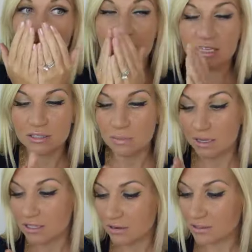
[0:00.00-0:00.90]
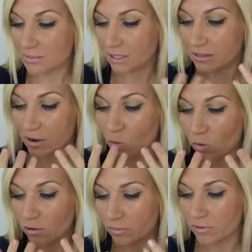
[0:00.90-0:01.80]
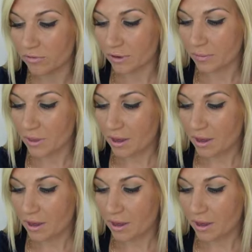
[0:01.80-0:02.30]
And this stuff smells like wart remover.